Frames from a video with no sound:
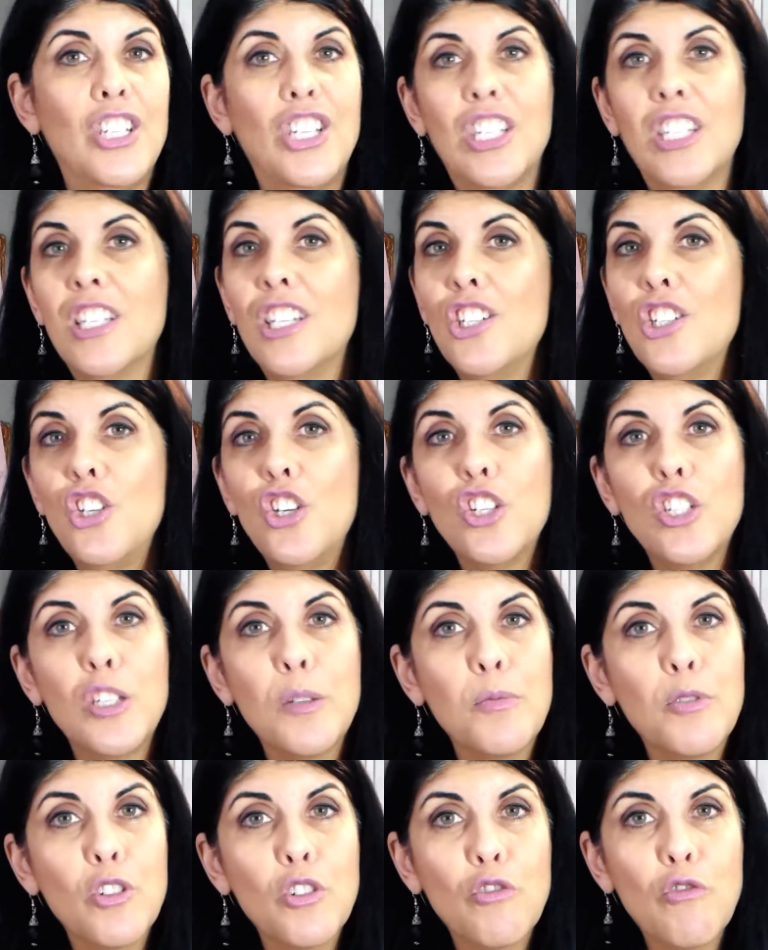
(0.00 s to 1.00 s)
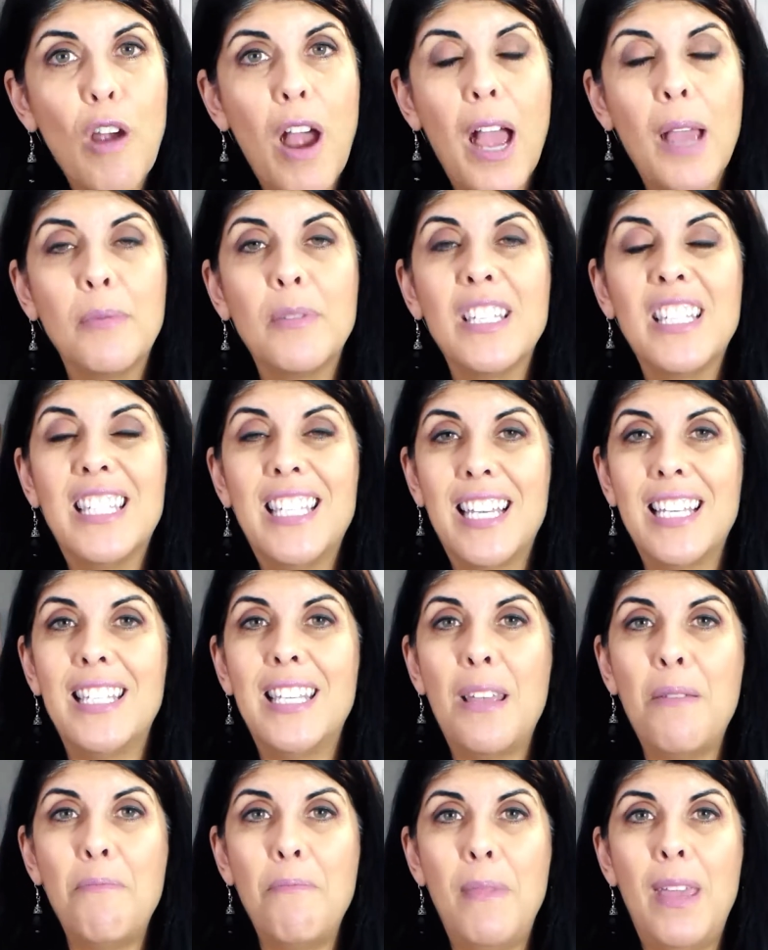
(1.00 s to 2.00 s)
Just because you're subscribed
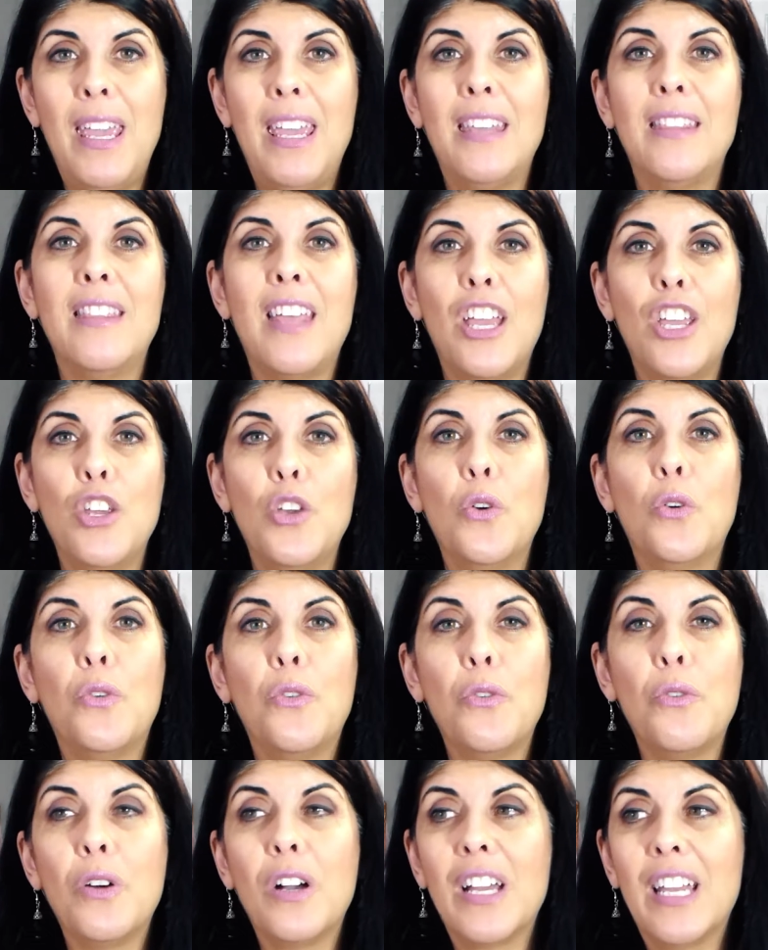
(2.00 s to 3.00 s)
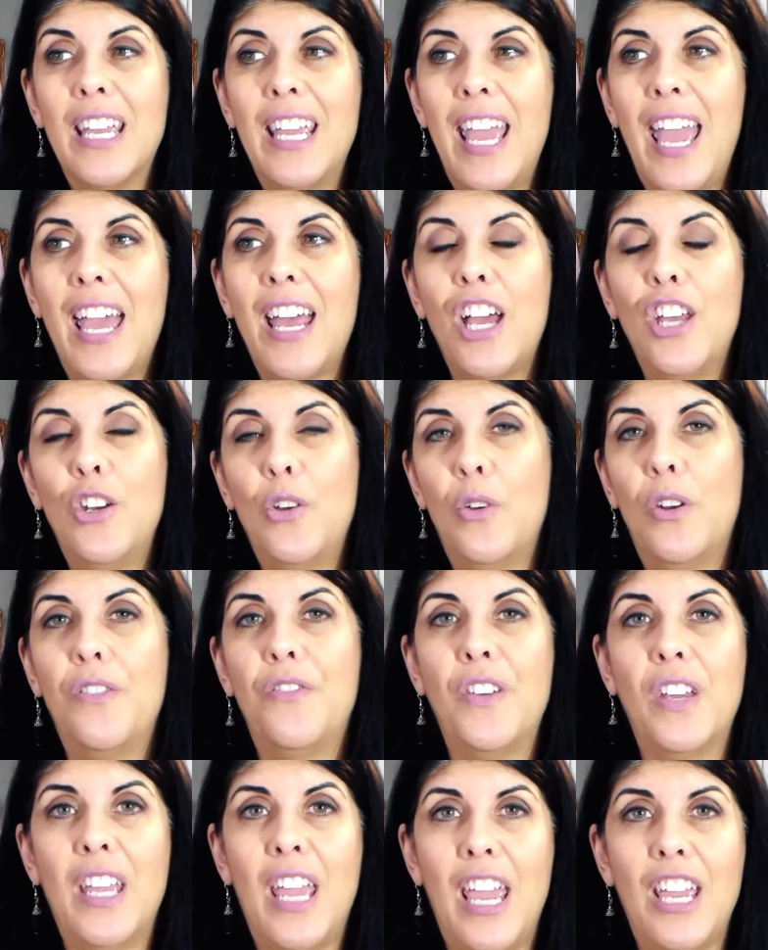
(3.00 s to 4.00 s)
doesn't mean that you'll get a
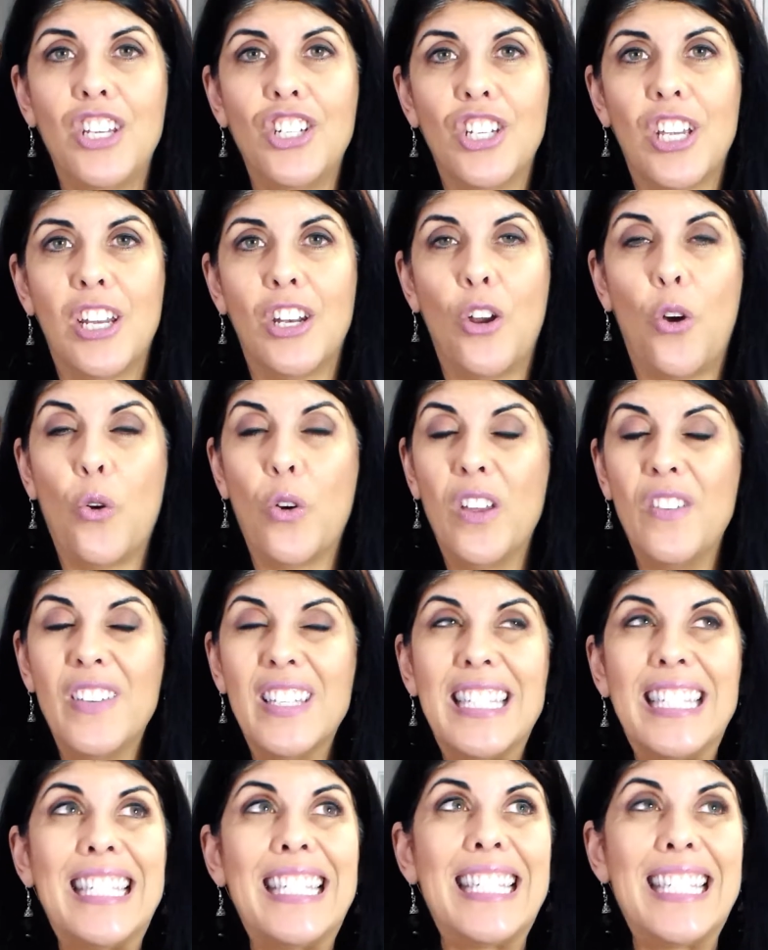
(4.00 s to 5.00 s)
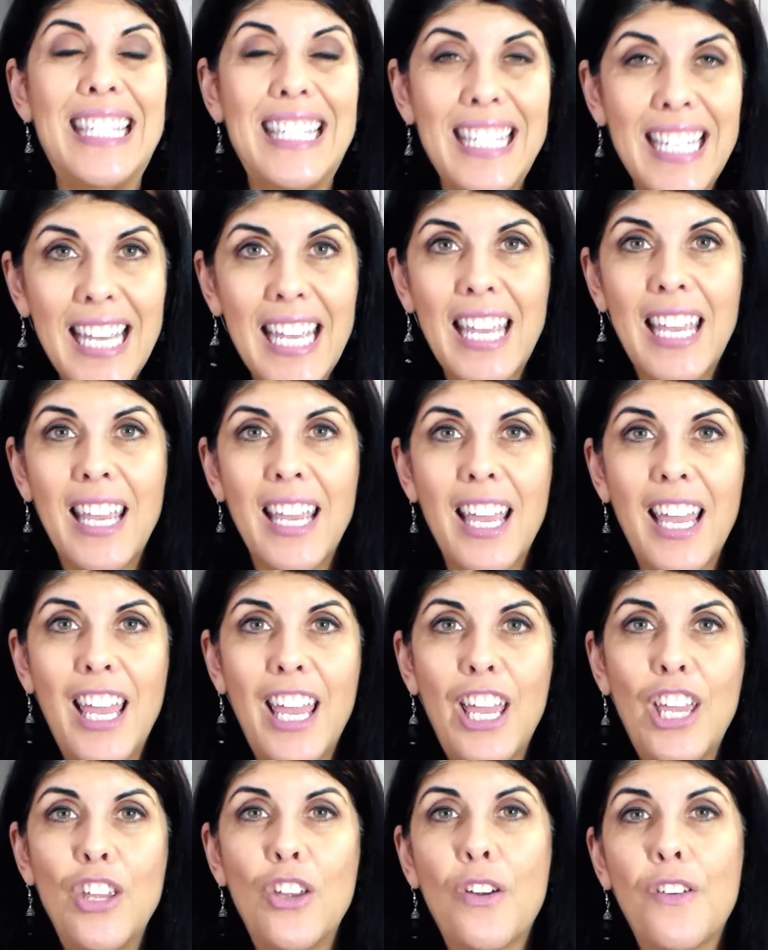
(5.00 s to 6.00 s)
notification or even see
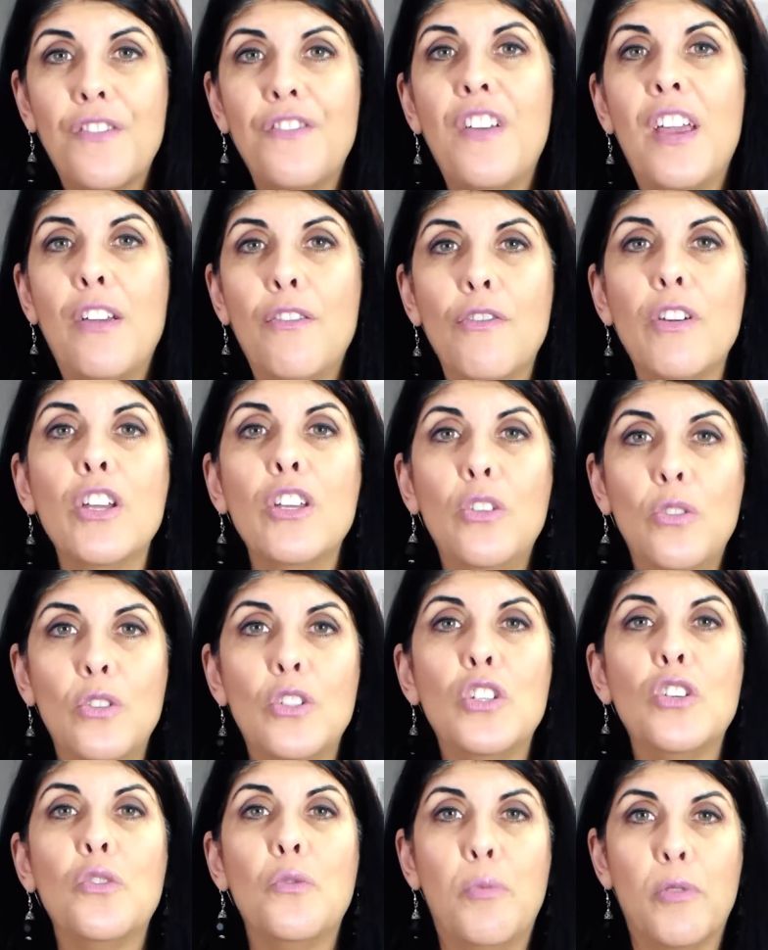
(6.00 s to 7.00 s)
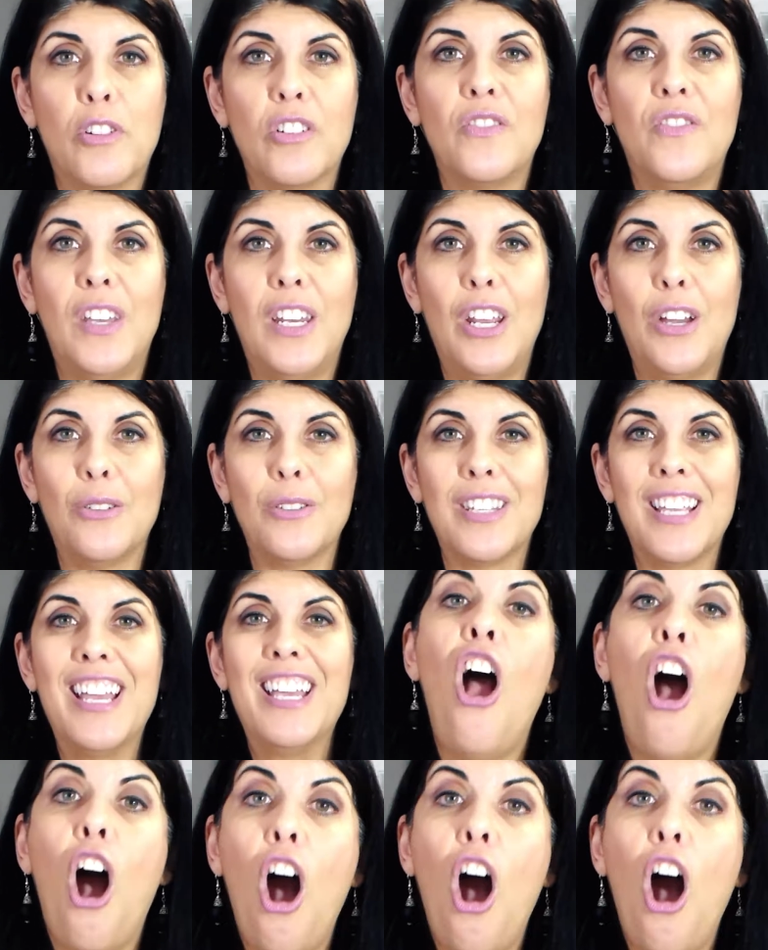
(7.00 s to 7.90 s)
your favorite YouTubers' videos.